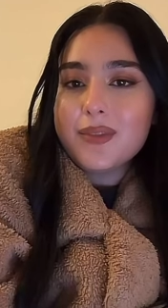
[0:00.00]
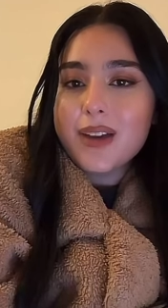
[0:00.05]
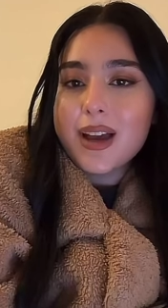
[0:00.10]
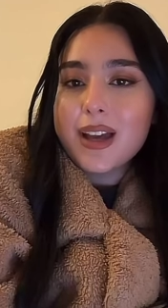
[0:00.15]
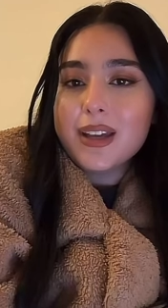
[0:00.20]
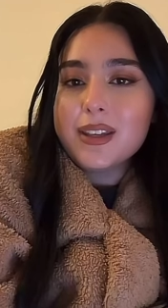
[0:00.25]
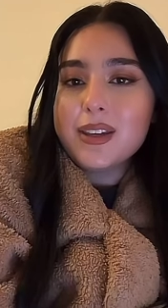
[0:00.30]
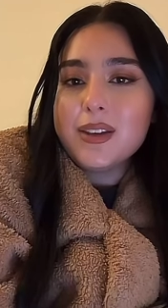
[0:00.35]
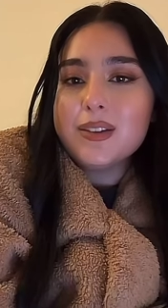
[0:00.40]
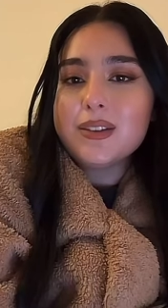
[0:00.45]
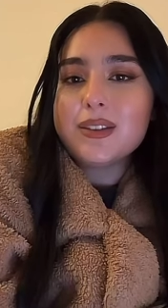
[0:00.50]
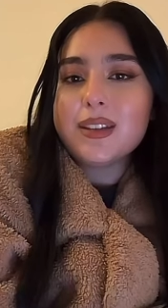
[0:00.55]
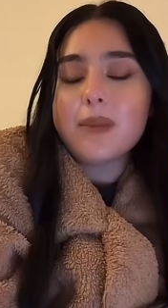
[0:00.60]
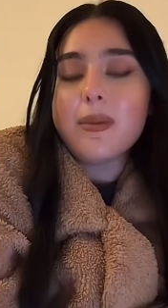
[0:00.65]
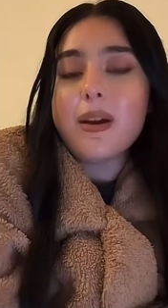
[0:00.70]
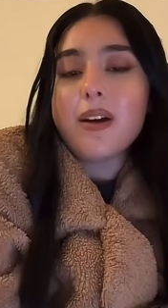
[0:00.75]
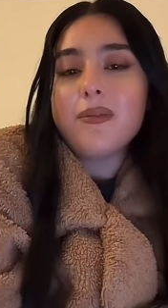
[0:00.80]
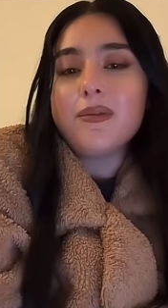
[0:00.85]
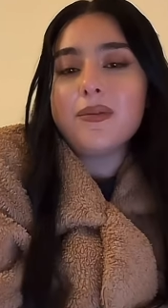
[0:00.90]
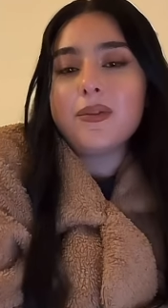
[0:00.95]
Thank you,
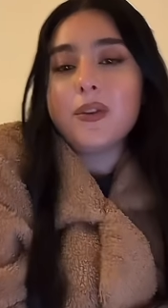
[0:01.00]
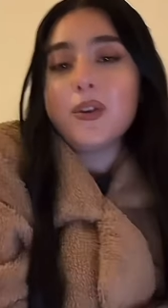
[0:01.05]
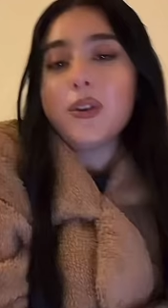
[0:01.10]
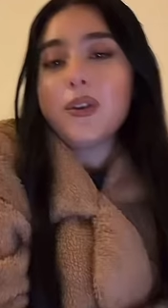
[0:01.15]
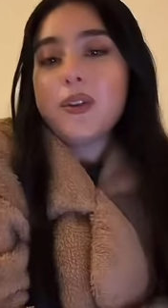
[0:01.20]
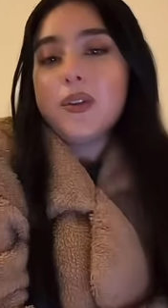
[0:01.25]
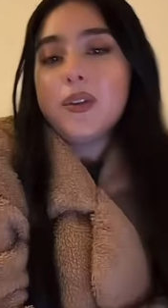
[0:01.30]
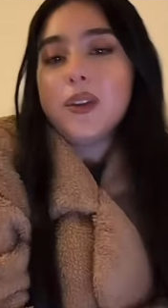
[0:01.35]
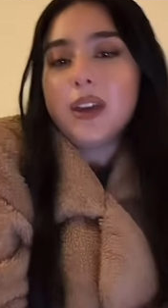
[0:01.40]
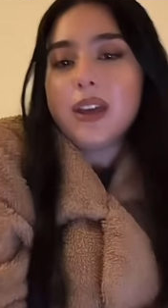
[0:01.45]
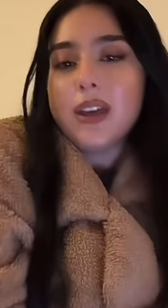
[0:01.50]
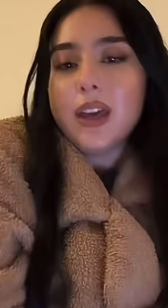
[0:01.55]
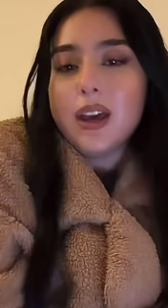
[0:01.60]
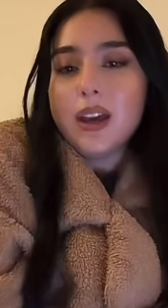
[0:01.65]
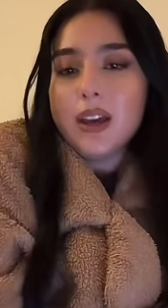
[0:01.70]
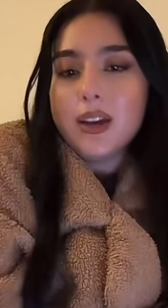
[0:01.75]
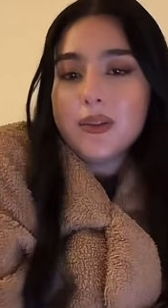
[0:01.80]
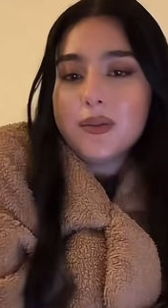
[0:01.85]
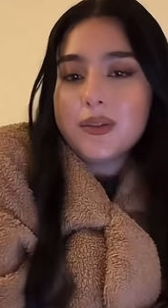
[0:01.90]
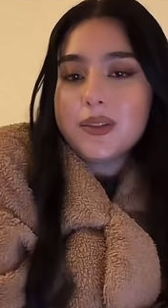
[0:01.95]
Samet, for the
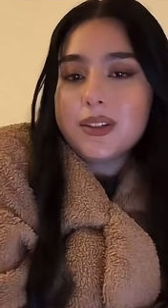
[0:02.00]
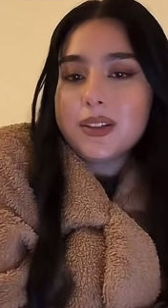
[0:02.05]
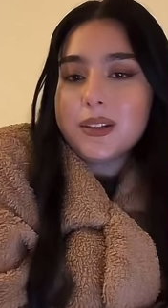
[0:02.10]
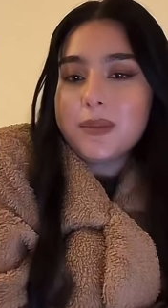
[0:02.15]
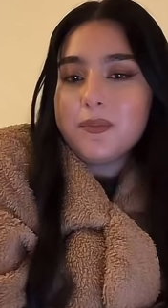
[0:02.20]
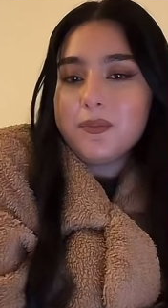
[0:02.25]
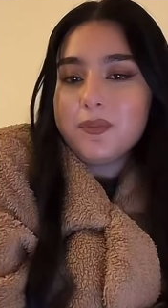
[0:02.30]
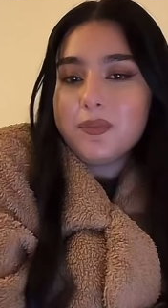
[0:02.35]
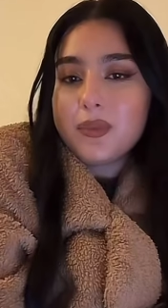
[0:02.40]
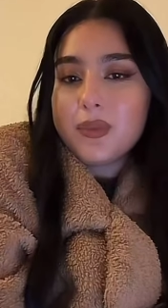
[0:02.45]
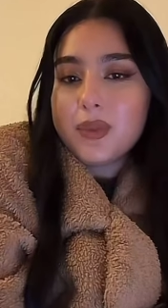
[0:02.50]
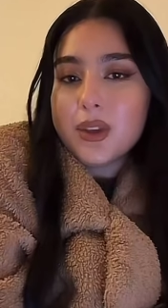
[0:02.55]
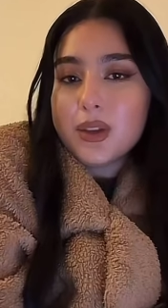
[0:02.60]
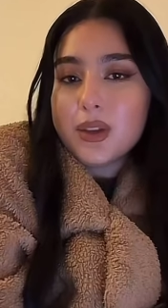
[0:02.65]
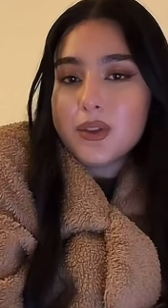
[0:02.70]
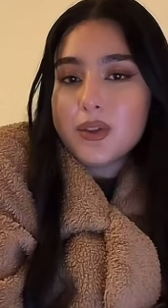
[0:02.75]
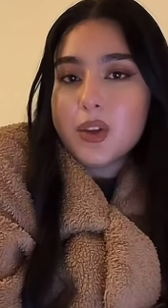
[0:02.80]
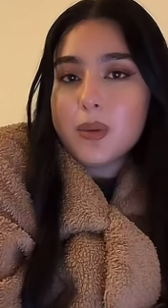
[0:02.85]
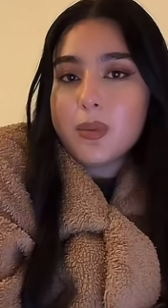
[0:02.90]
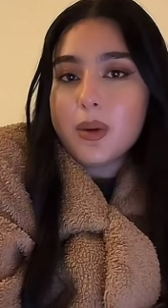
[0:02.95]
gifts.
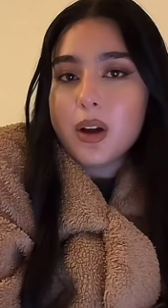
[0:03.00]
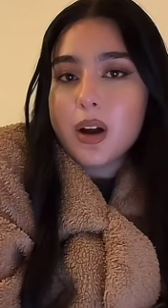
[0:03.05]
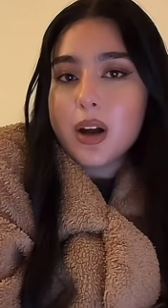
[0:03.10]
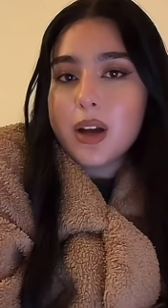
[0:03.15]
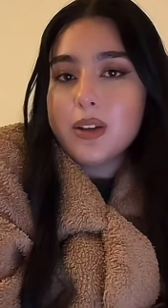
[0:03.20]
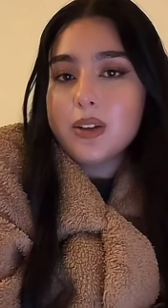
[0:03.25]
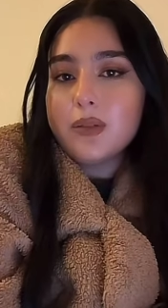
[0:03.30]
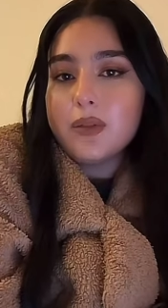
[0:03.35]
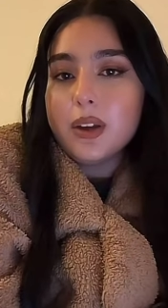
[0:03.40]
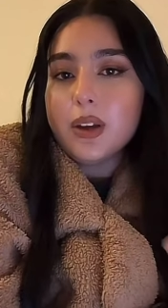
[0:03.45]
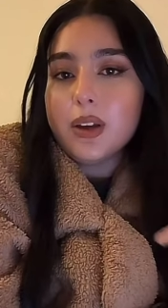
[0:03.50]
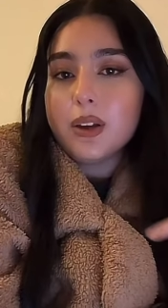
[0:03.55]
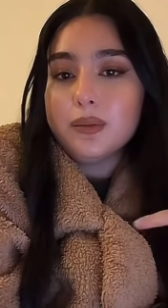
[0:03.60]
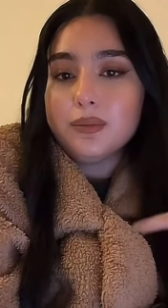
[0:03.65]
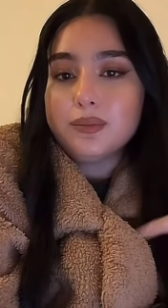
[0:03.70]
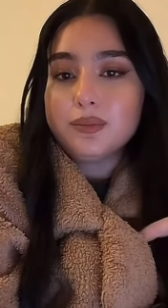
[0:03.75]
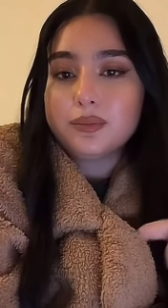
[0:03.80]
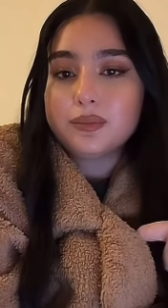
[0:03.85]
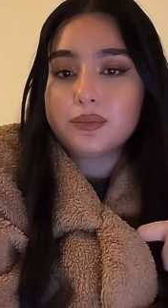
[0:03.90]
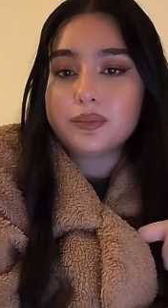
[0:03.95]
That's super kind of
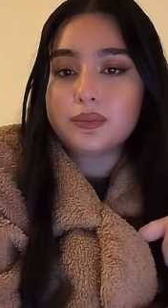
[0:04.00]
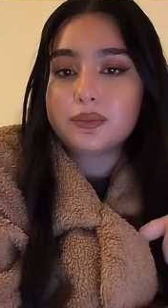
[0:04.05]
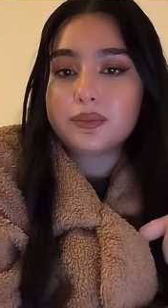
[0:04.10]
you.